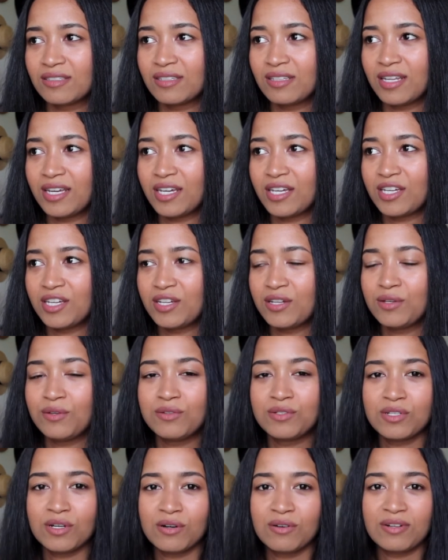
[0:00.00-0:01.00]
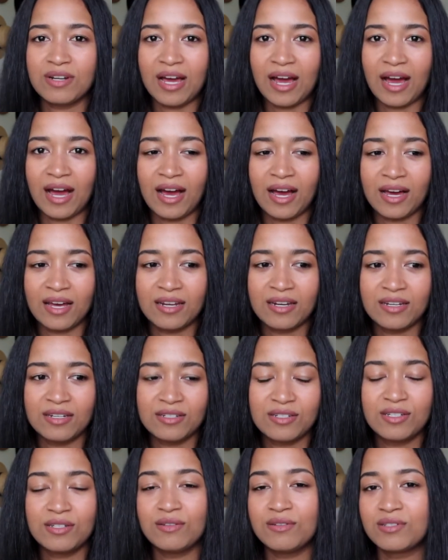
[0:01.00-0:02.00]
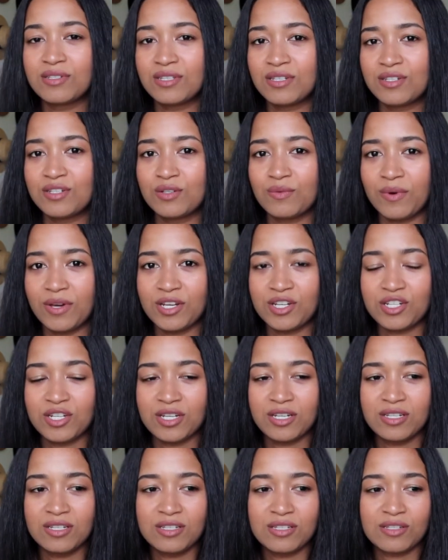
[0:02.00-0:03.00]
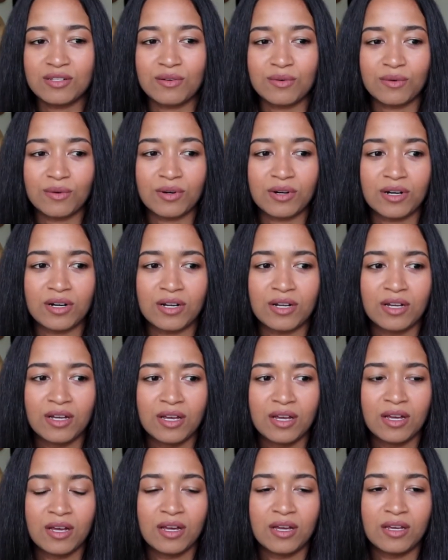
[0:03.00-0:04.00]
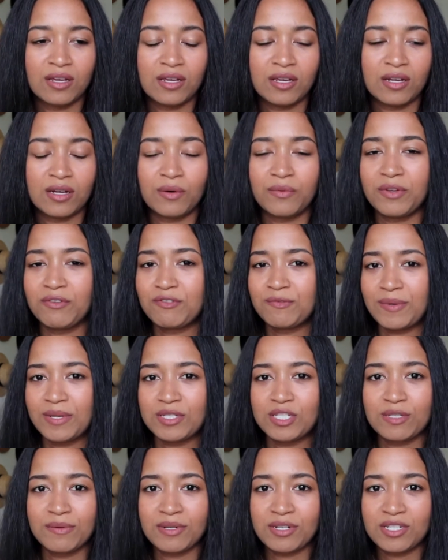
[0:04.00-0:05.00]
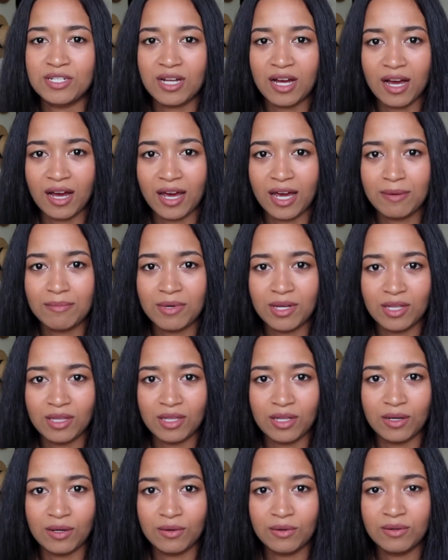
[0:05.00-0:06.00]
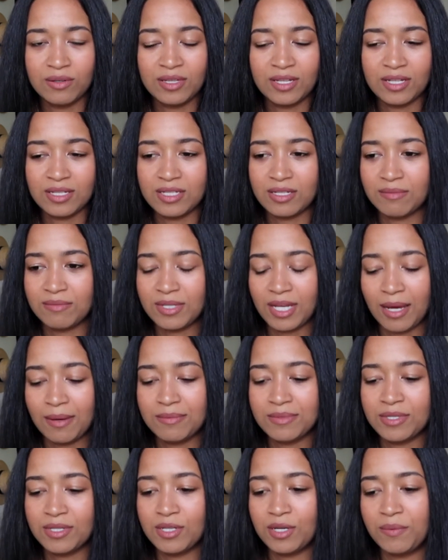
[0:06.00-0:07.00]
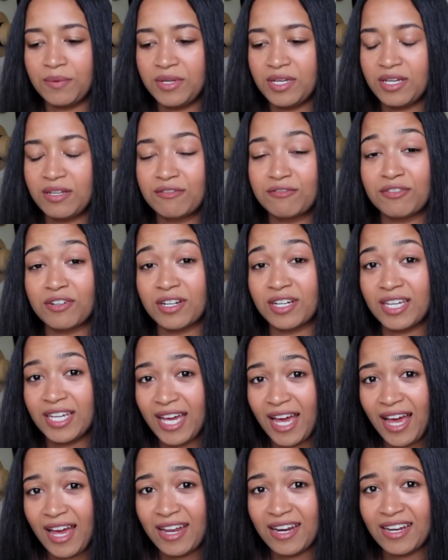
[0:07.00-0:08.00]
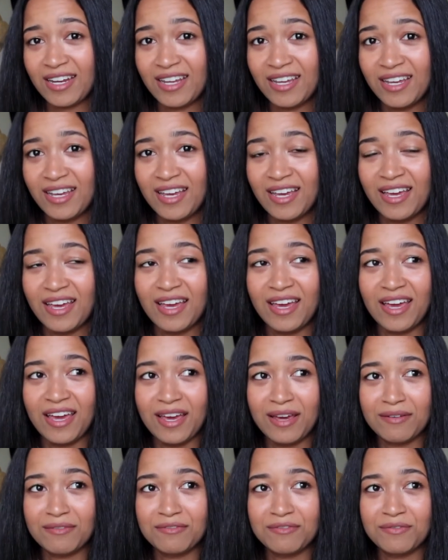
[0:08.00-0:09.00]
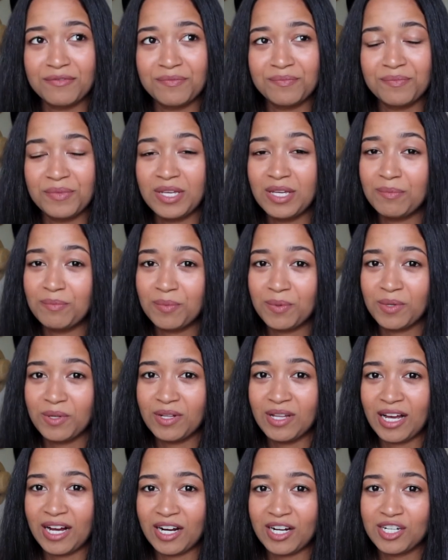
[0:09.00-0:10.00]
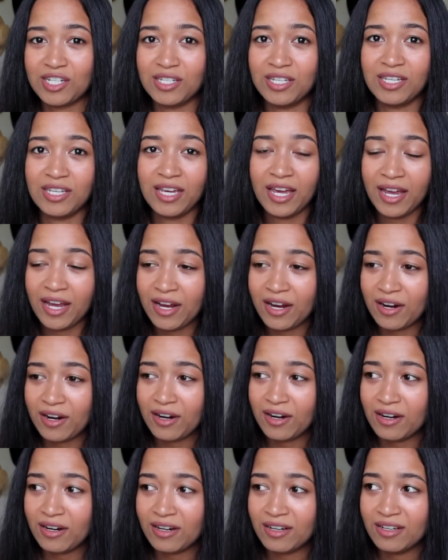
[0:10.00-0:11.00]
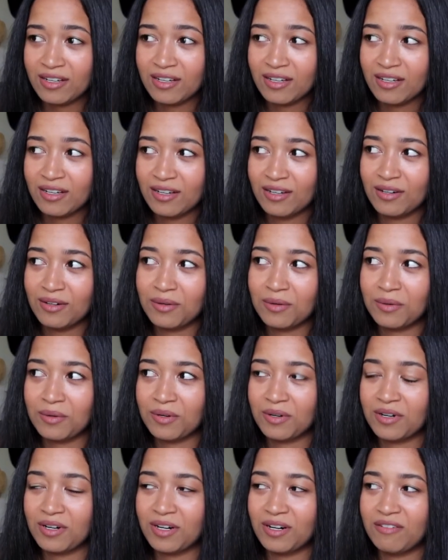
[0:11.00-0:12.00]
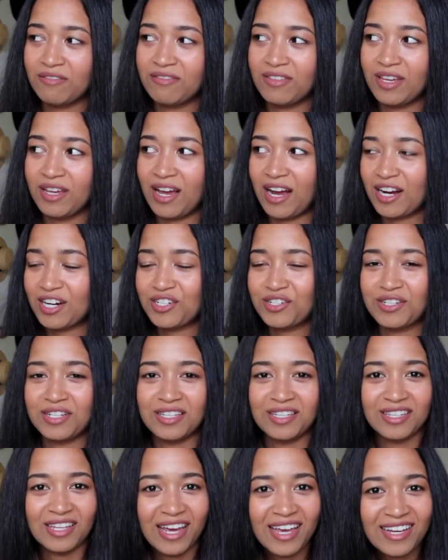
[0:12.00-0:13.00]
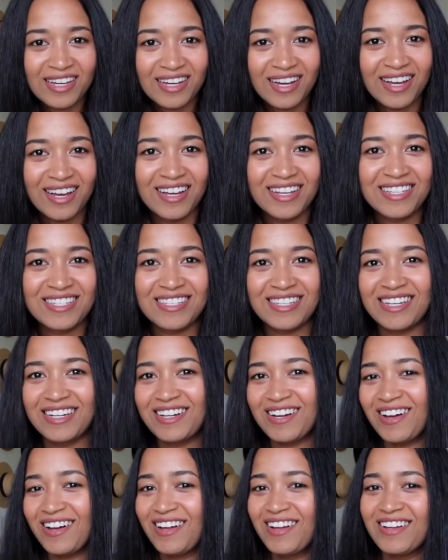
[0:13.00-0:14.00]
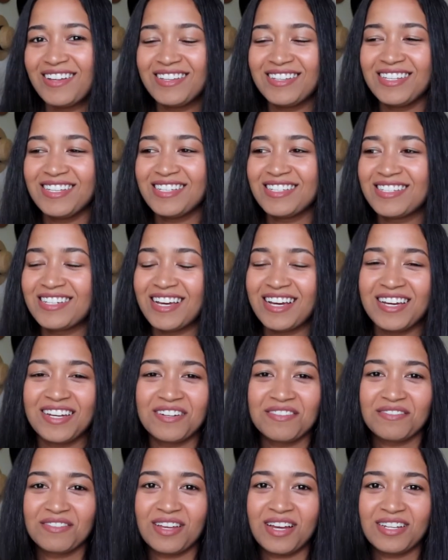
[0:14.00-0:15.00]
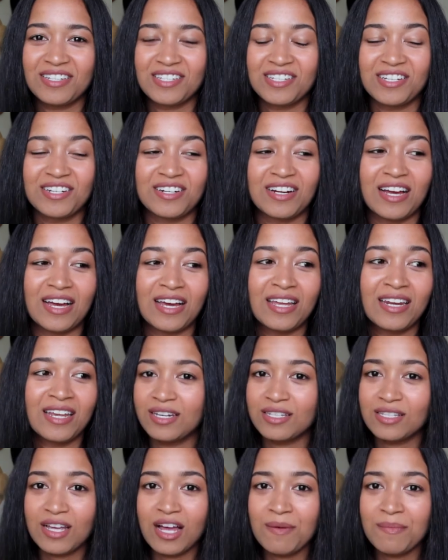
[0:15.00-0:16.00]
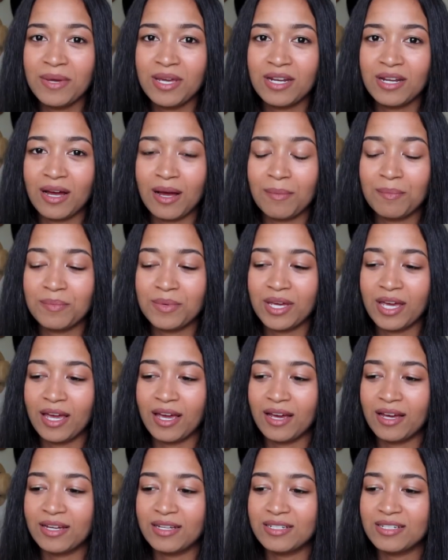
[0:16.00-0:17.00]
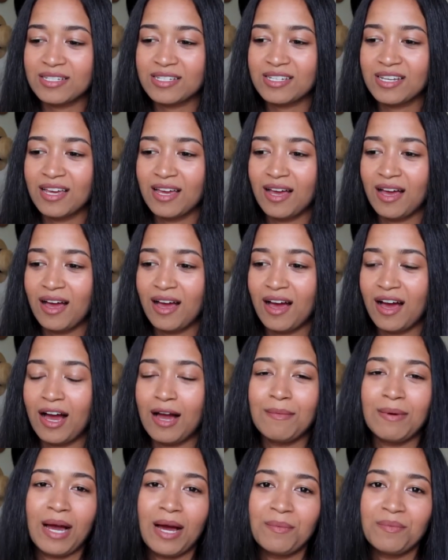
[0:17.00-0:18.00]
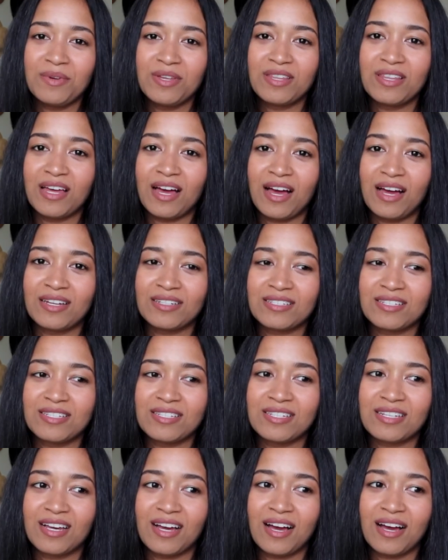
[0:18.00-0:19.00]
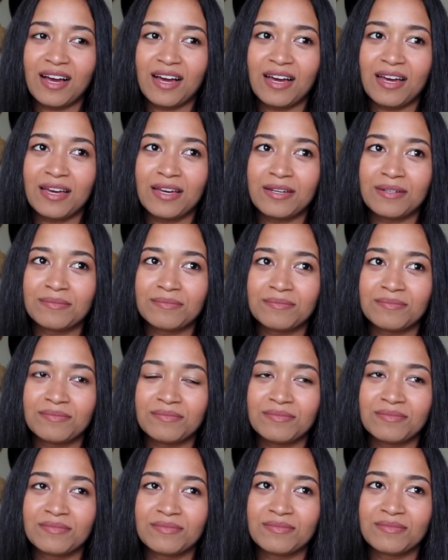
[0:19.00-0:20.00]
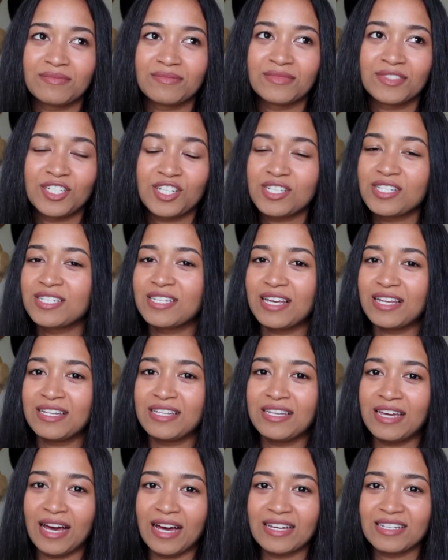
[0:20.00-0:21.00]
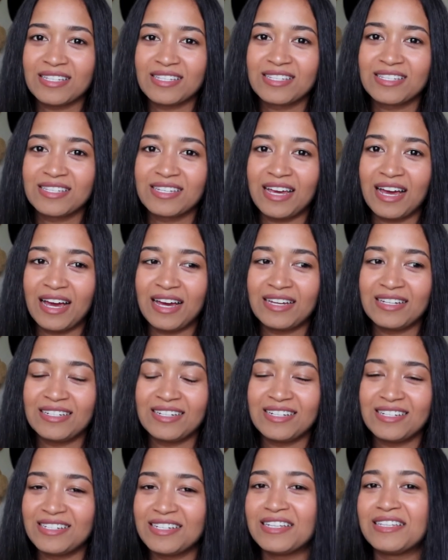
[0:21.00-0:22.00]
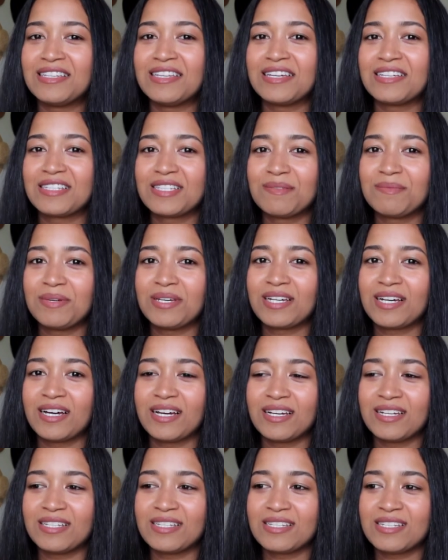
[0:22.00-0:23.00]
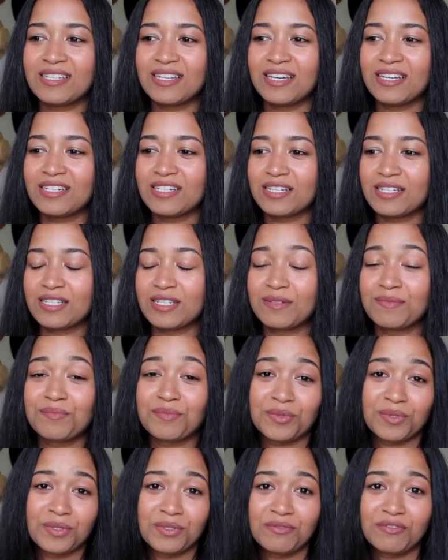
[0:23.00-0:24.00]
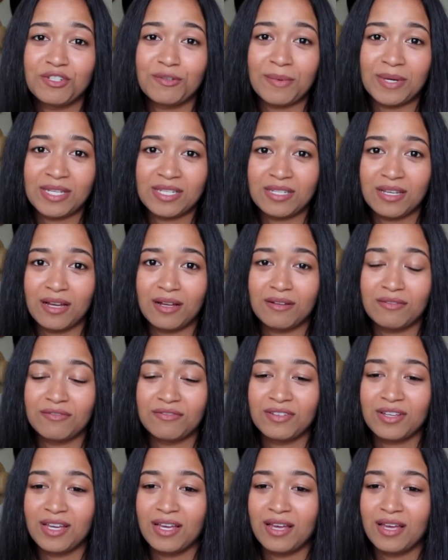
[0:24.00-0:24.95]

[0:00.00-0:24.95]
like you don't add to situations or you know we've spent so much time alone that sometimes I know we can forget if people actually care or if they actually like us like all these negative thoughts in your head it's all made up and I'm happy that I just said yes and did this because it just proved to myself